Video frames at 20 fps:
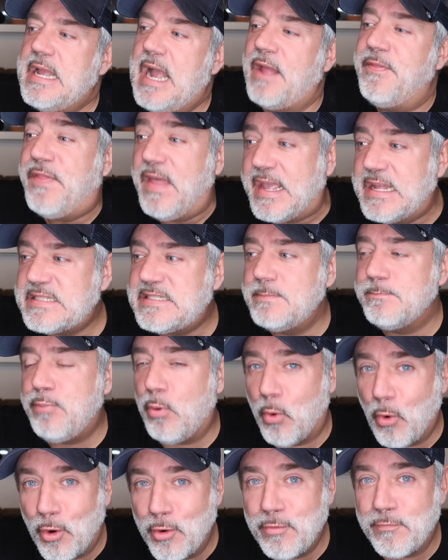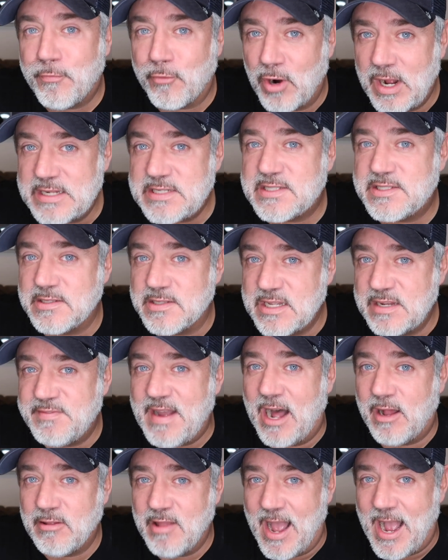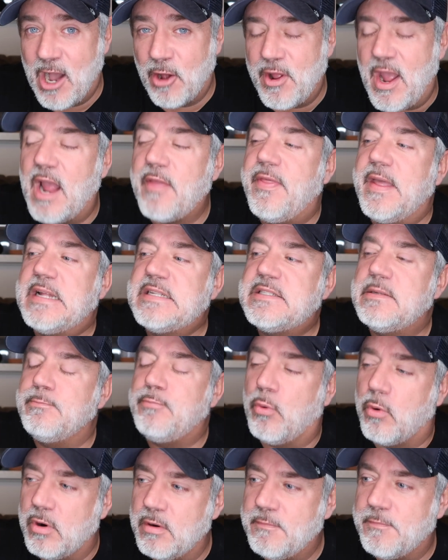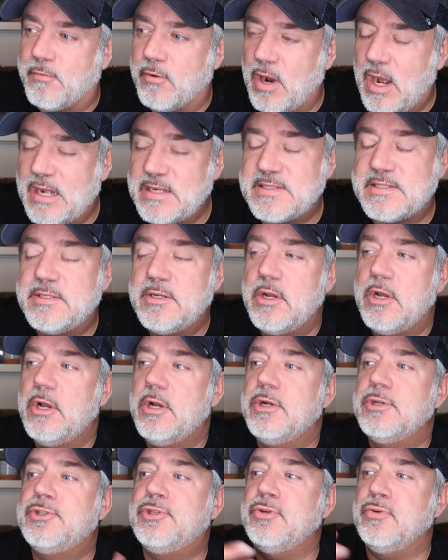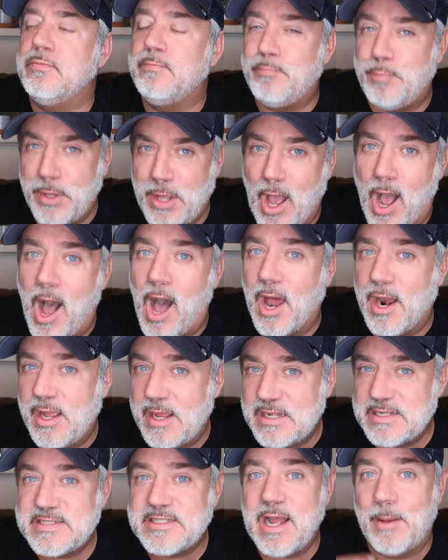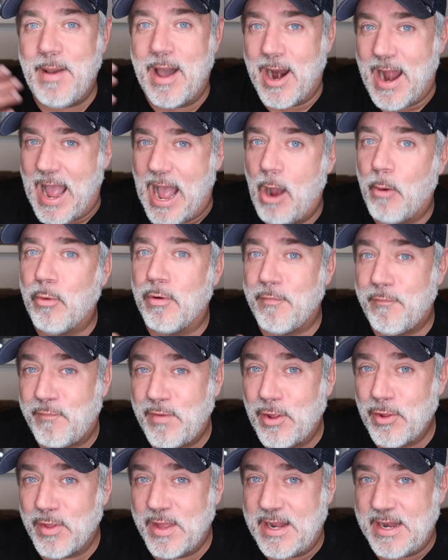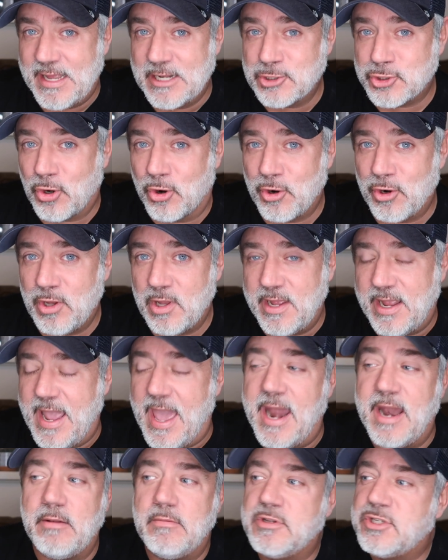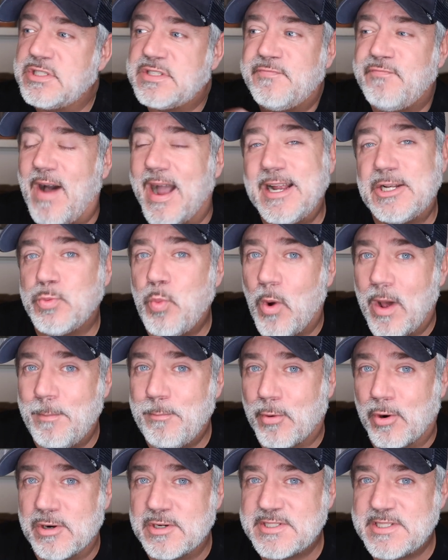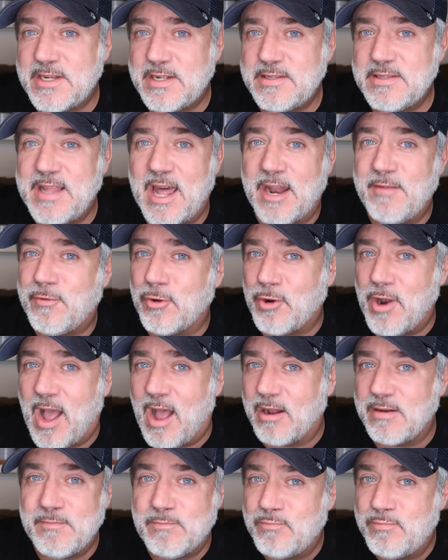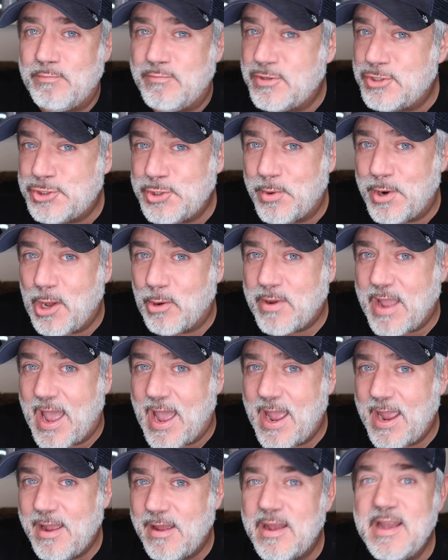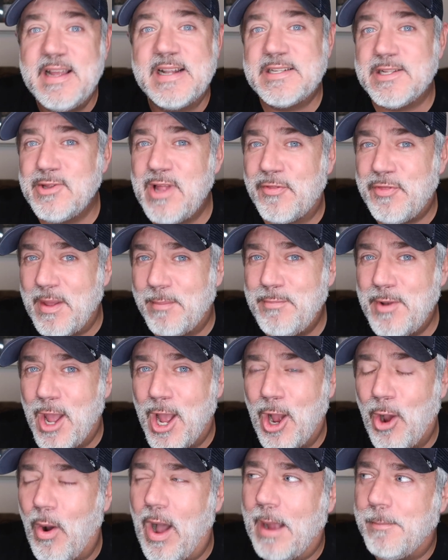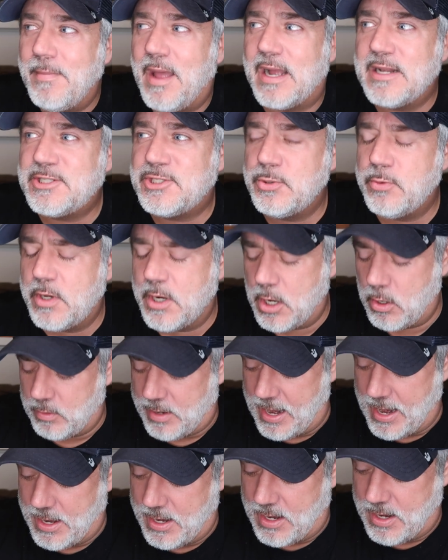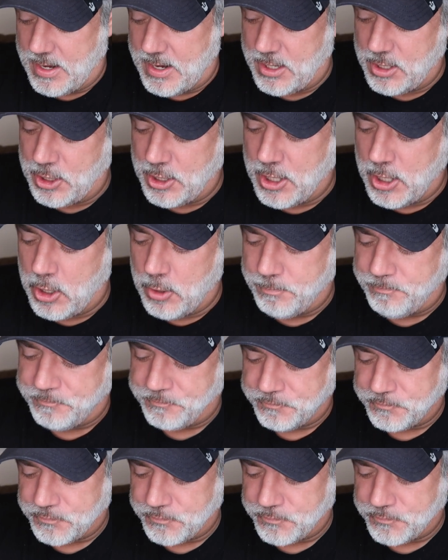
I think it's important for us to live out loud. I think it's important for us to be honest about how we're feeling internally and just find one person that if you're not doing okay, to let them know, I'm not doing okay today, you know?